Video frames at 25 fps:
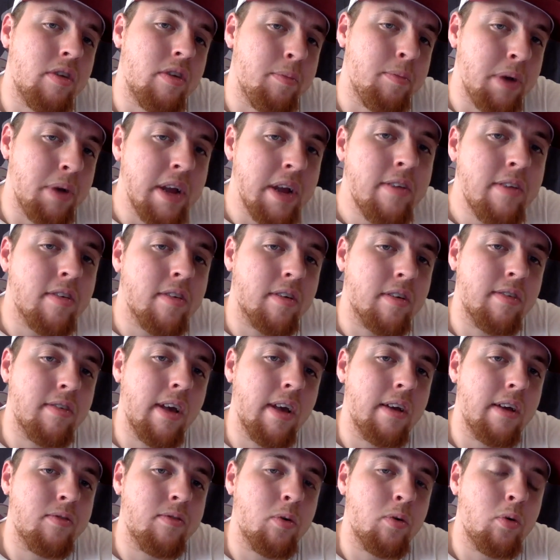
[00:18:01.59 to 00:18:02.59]
to be
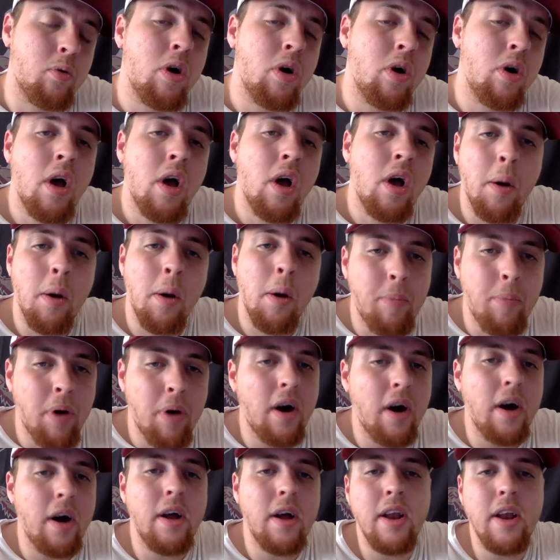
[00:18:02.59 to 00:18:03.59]
successful,
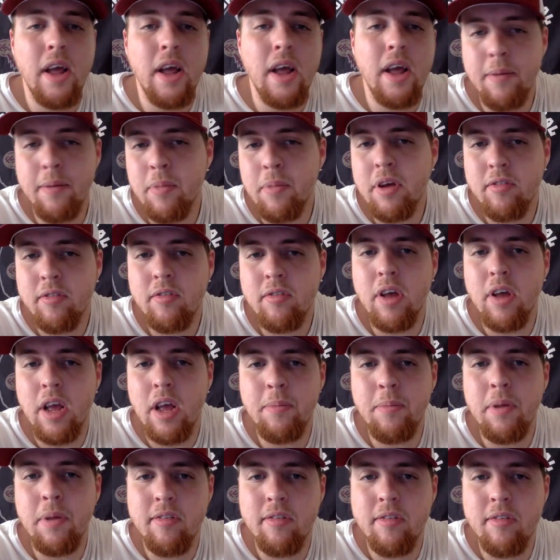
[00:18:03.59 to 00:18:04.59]
but he missed
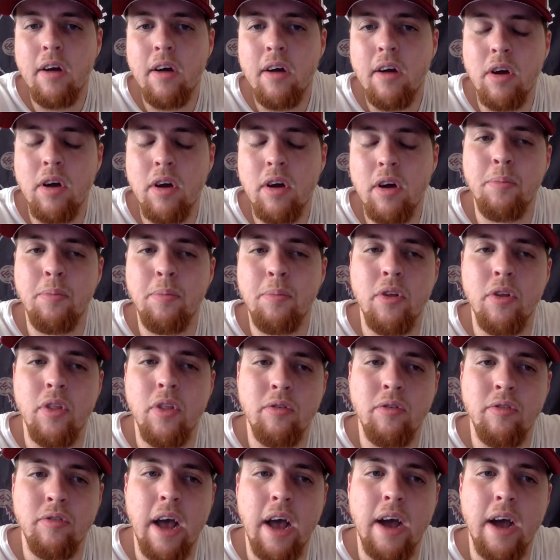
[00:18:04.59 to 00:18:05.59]
out on a couple of
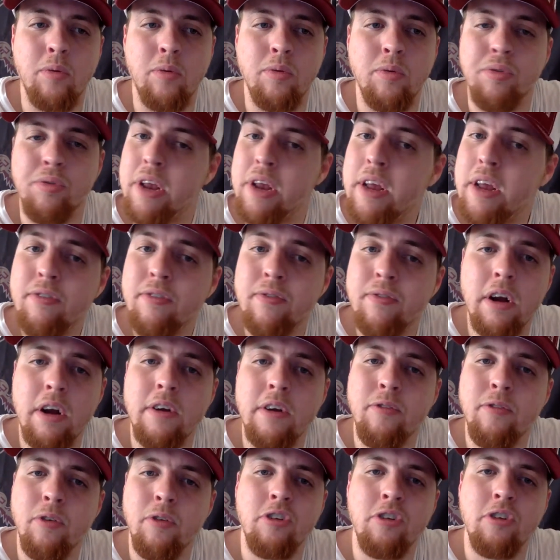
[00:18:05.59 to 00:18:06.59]
those tackles. And he's
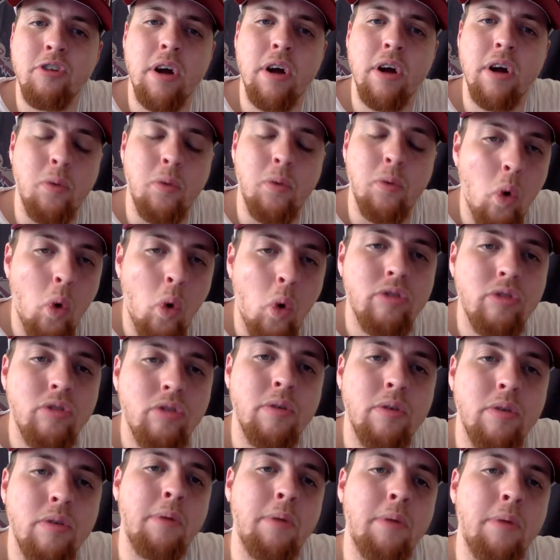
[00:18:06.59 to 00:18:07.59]
very frustrated and wants to
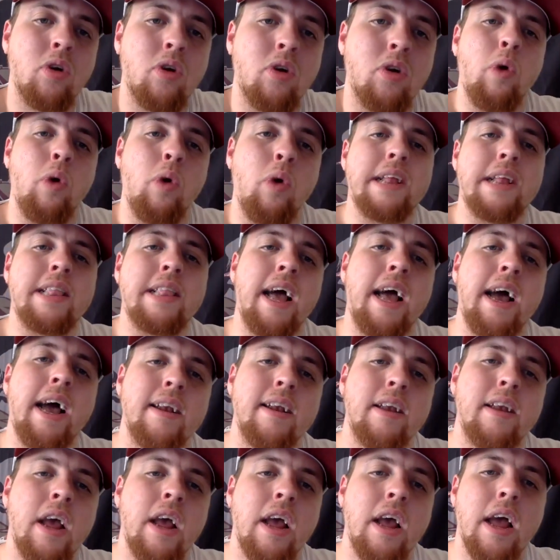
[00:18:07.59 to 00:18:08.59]
be able to correct
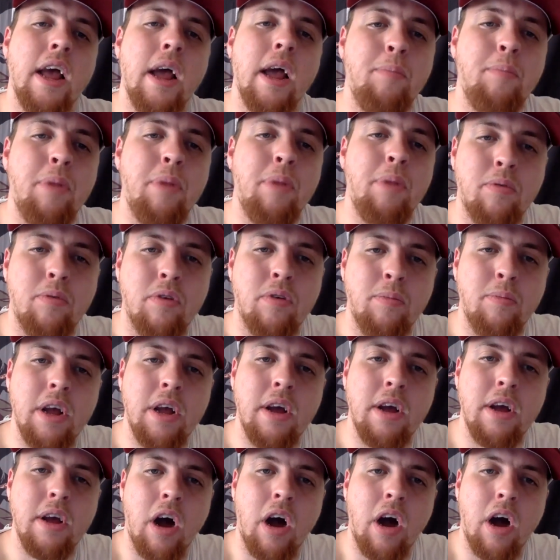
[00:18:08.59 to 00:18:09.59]
that and be able to be
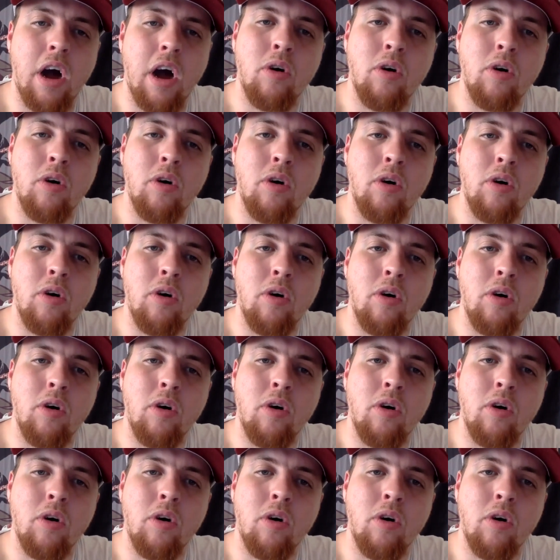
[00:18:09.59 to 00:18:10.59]
a viable linebacker
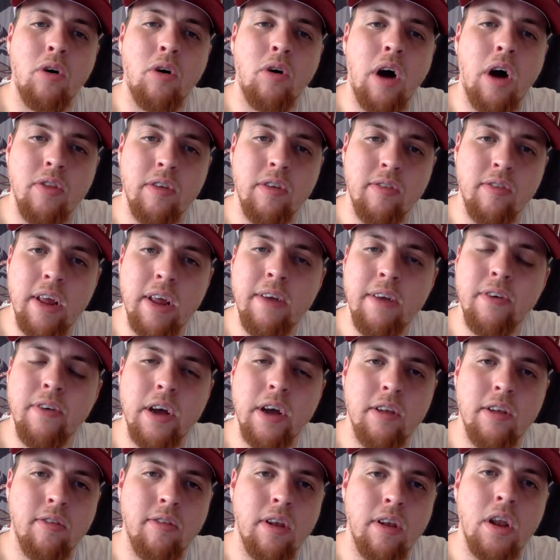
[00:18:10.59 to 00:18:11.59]
for this
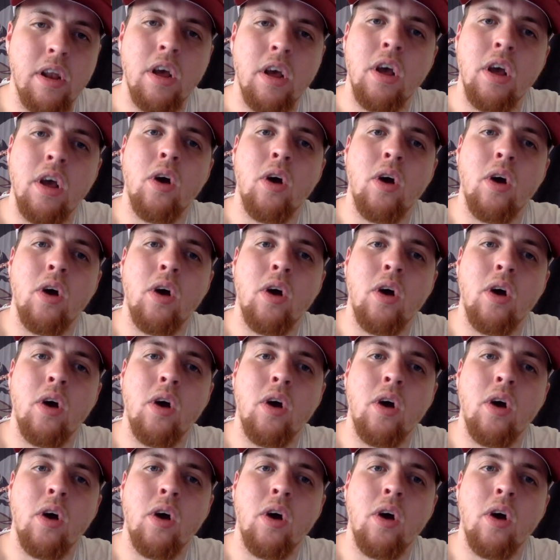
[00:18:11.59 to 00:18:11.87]
defense. And